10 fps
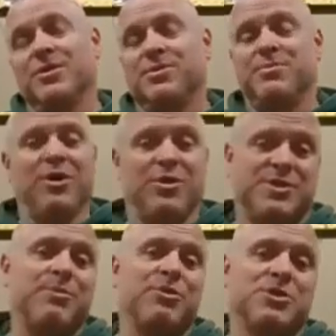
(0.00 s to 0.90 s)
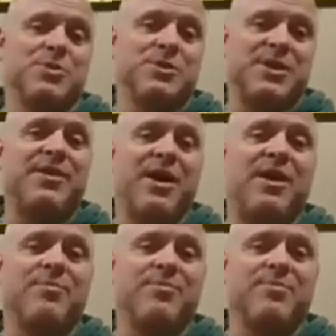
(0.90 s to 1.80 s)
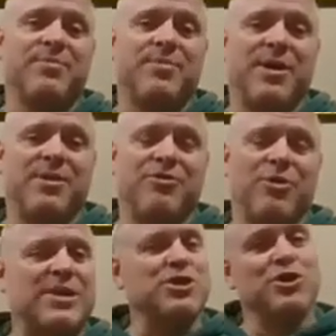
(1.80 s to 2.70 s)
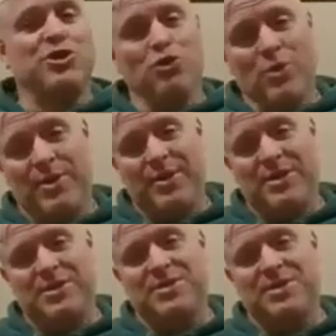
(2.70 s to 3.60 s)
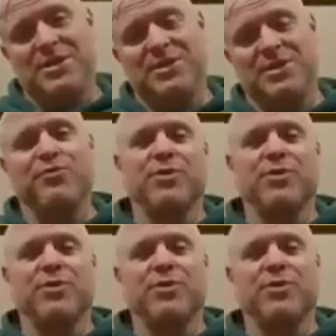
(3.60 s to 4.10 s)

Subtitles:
Because, sometimes we say that, but to actually do it, that's a